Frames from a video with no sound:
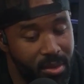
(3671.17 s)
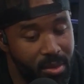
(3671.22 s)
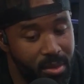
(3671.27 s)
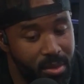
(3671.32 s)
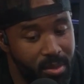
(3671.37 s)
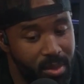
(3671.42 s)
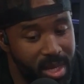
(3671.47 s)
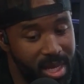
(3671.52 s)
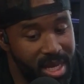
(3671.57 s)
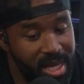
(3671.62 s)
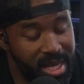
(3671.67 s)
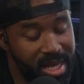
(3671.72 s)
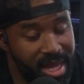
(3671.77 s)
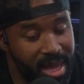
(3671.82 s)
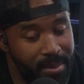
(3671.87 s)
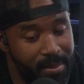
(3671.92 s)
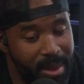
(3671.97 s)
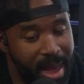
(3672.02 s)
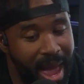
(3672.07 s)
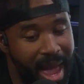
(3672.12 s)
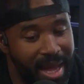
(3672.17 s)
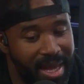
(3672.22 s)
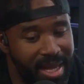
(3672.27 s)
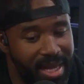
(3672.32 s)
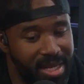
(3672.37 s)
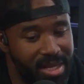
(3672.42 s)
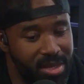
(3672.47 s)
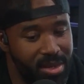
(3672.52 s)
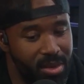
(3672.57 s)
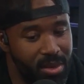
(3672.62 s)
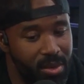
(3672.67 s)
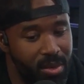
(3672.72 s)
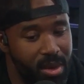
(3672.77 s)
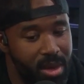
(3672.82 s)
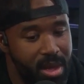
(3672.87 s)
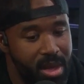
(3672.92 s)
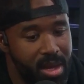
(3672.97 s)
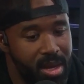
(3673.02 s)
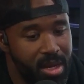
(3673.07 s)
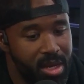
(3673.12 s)
we need to get back into
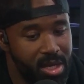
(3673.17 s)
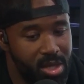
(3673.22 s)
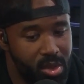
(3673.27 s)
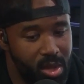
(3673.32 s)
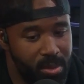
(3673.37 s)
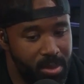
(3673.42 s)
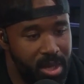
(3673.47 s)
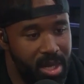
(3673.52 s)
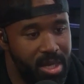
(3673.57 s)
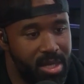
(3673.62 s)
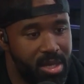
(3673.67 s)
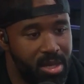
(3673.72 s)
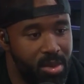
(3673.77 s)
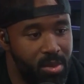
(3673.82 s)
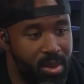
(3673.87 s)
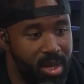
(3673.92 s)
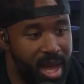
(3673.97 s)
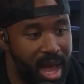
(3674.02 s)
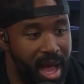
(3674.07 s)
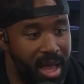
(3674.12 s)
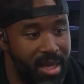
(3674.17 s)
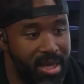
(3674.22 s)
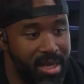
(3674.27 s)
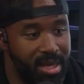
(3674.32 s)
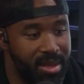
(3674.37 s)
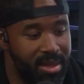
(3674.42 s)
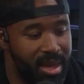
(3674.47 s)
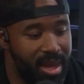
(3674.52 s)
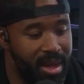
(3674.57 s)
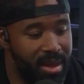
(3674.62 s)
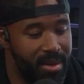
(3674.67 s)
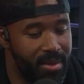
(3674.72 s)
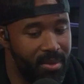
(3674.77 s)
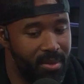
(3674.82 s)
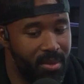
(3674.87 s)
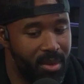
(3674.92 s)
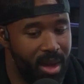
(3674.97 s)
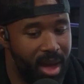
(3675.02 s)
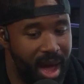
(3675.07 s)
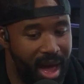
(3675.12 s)
contributing to the reality that
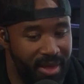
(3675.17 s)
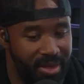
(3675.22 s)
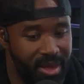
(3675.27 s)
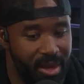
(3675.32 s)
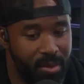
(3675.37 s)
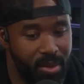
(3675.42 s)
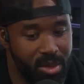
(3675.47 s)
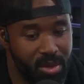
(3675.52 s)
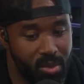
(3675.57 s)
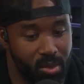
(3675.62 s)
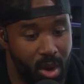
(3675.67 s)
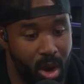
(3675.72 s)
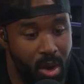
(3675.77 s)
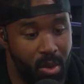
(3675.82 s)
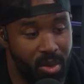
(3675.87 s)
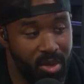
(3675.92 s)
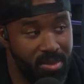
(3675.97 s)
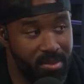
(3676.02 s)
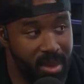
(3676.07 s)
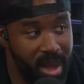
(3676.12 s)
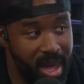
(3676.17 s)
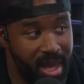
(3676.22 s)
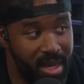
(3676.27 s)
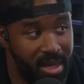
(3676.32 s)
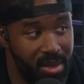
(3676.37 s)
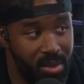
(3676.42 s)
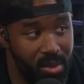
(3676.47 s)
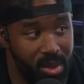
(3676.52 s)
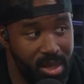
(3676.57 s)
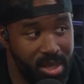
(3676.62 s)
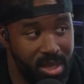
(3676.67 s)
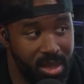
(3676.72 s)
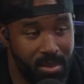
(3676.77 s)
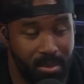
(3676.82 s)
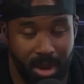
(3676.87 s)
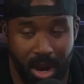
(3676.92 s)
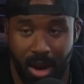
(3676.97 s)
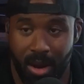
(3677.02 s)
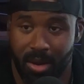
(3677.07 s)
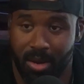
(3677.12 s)
I think what's wrong with men, and the reason
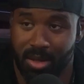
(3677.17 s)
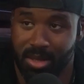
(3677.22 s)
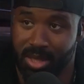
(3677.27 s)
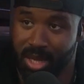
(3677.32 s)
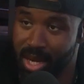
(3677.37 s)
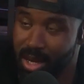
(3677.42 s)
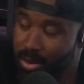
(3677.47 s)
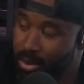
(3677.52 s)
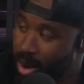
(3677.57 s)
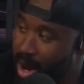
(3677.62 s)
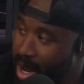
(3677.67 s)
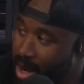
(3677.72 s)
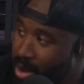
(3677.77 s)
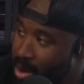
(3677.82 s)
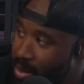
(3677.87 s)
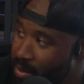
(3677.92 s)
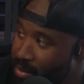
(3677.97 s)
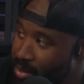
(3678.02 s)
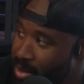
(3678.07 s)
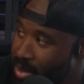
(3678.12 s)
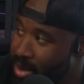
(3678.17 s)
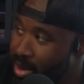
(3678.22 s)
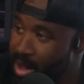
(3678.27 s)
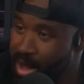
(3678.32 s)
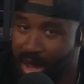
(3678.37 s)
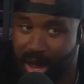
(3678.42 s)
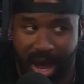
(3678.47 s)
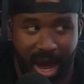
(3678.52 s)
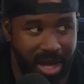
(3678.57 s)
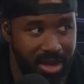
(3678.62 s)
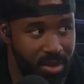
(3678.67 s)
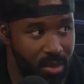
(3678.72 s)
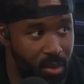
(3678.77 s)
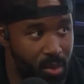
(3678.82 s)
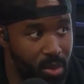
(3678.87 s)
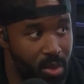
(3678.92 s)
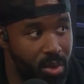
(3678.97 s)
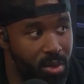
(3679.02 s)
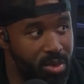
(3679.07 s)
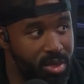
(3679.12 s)
America is getting ran over and the
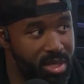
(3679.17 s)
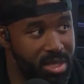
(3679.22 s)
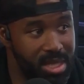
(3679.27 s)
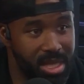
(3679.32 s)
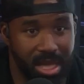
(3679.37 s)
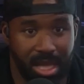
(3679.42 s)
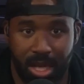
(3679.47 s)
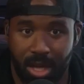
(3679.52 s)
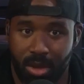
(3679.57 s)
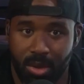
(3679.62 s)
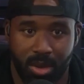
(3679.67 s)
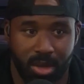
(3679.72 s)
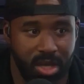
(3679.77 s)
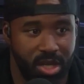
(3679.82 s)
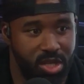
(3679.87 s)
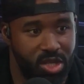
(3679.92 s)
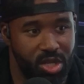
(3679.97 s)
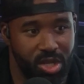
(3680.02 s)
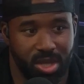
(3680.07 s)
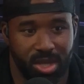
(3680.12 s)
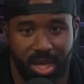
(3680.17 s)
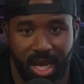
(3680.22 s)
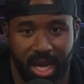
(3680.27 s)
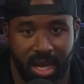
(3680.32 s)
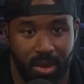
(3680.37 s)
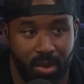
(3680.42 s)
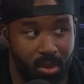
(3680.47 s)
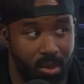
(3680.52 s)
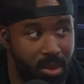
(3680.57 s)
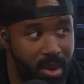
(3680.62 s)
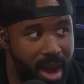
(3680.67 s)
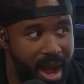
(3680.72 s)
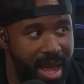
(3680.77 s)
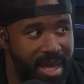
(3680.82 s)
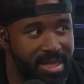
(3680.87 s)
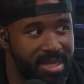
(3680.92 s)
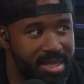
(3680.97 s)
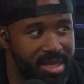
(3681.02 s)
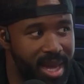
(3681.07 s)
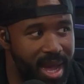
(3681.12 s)
world is literally just getting
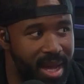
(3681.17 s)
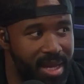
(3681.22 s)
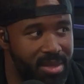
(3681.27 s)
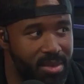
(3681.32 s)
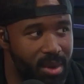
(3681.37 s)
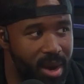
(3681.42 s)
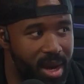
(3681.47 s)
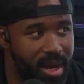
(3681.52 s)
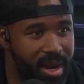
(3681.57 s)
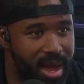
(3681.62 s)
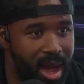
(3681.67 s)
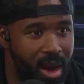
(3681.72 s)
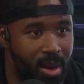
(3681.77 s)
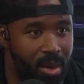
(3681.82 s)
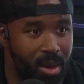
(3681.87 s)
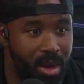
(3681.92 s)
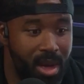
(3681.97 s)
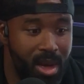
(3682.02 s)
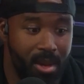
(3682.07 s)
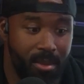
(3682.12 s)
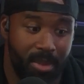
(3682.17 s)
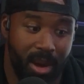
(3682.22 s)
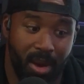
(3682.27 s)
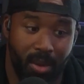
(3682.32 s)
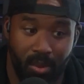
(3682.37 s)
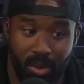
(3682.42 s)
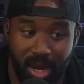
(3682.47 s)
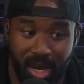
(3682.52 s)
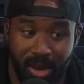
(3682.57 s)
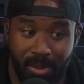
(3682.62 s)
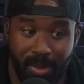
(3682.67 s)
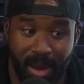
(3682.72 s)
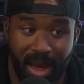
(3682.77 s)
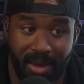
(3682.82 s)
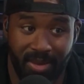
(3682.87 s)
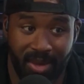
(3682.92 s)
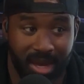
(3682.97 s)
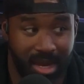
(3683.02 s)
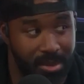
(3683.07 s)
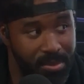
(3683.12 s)
ransacked right now by weak
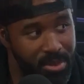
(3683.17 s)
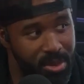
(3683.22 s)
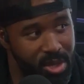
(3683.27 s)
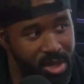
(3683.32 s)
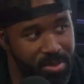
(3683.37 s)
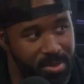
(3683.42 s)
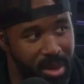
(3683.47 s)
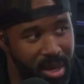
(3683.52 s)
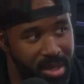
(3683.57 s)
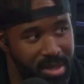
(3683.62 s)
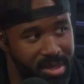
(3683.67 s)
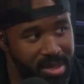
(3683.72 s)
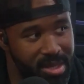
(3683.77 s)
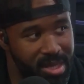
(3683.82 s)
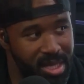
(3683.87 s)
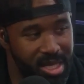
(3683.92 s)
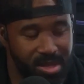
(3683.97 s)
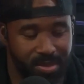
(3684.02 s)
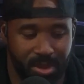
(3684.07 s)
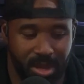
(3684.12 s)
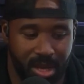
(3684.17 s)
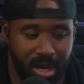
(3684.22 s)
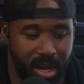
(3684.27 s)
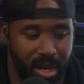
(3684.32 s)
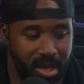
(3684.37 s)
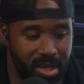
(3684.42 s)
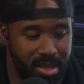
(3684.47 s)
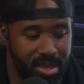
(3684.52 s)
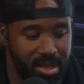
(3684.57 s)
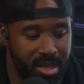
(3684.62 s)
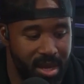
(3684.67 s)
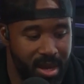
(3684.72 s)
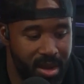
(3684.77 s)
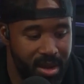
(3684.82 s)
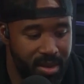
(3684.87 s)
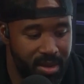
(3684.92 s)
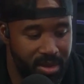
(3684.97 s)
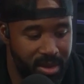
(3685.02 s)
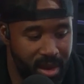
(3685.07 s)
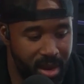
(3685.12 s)
men that can push buttons, is because
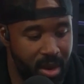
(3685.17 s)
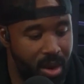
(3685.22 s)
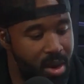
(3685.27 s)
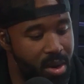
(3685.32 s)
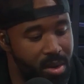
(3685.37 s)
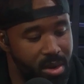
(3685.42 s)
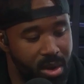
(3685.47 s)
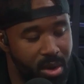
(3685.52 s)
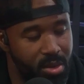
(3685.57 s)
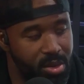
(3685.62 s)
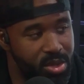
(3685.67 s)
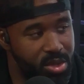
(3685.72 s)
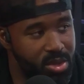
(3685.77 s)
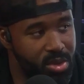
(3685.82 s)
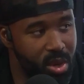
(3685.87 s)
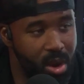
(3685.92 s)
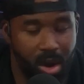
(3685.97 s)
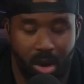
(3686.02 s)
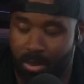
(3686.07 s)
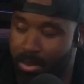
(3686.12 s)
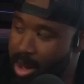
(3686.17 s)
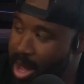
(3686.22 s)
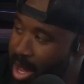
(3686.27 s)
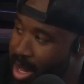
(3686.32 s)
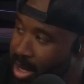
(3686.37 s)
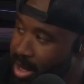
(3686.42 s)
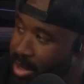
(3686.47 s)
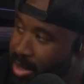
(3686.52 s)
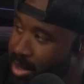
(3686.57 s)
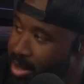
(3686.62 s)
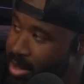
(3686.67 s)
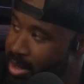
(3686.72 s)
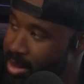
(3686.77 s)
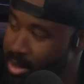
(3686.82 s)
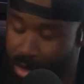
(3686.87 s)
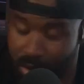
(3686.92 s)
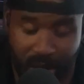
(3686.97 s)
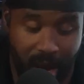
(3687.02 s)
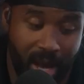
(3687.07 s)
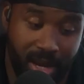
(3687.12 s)
there are no strong men.
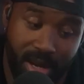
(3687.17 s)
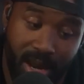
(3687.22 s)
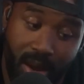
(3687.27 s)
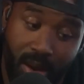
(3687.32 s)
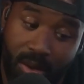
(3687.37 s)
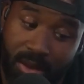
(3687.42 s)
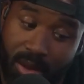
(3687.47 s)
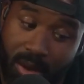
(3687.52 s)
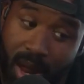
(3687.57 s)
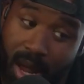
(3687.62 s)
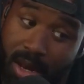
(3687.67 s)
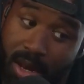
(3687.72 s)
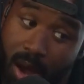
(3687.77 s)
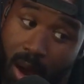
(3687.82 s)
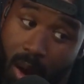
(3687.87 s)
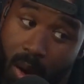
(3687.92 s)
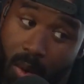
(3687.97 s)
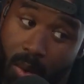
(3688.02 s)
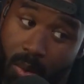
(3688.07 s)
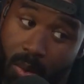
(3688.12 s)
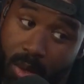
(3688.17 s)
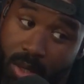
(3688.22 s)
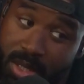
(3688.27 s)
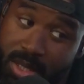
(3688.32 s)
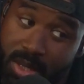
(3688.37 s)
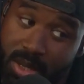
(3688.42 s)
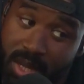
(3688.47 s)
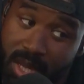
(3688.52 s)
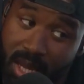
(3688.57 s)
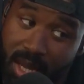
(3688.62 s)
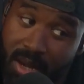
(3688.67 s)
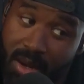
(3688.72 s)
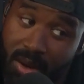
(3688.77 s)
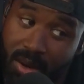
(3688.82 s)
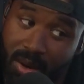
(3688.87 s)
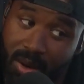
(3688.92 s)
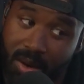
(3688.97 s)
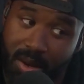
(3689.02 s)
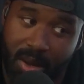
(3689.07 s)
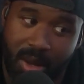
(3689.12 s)
They're not we're still
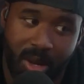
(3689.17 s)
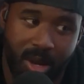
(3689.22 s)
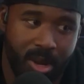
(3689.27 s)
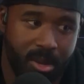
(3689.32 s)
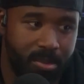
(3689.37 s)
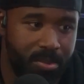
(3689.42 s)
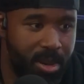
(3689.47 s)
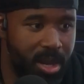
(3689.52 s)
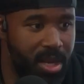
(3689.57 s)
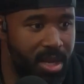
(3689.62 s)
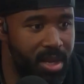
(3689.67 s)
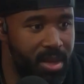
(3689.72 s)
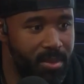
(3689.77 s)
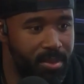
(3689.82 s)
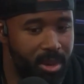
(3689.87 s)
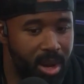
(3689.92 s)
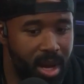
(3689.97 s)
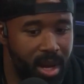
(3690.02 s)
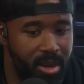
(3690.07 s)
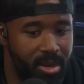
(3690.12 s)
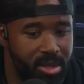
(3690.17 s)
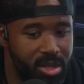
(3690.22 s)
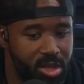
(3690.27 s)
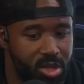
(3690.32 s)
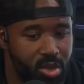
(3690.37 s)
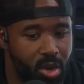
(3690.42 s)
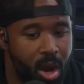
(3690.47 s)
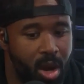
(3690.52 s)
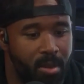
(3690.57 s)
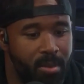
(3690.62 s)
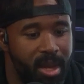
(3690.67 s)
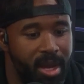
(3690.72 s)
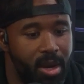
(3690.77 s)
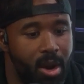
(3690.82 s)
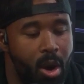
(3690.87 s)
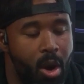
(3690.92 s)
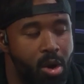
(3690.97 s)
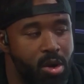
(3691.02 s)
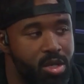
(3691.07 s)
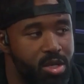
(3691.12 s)
here, but strong men
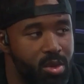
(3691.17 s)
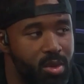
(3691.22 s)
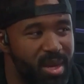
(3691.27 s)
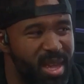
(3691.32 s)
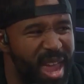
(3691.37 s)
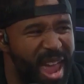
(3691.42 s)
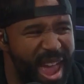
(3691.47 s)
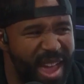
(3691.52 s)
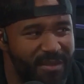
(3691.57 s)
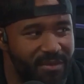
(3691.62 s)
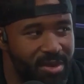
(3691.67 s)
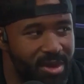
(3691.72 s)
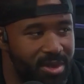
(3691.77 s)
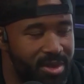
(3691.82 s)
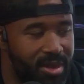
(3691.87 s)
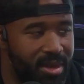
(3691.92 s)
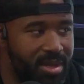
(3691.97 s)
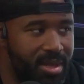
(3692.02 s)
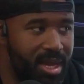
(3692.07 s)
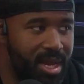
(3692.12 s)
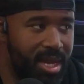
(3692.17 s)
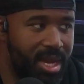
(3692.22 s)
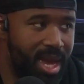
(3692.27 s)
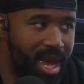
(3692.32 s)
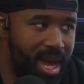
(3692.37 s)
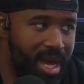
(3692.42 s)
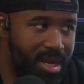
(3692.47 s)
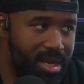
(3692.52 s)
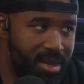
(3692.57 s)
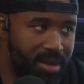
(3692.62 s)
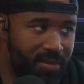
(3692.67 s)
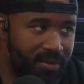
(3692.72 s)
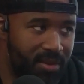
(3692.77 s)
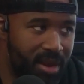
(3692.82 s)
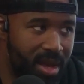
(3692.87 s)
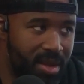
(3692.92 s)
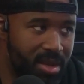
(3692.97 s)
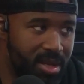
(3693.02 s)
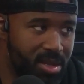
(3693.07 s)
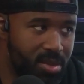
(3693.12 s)
aren't doing everything they can to
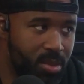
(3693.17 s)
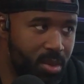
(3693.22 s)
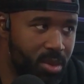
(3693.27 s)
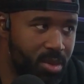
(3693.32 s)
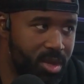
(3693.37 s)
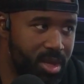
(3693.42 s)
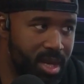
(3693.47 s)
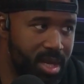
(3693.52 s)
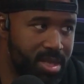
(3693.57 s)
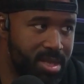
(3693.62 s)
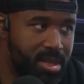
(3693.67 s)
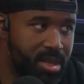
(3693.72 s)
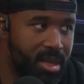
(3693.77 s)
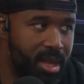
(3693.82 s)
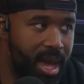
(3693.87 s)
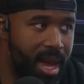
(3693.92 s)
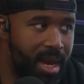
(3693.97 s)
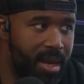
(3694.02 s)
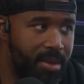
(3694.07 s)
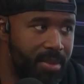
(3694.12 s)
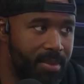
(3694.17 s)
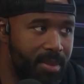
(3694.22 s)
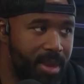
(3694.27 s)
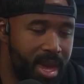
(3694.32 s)
defend this world against the light.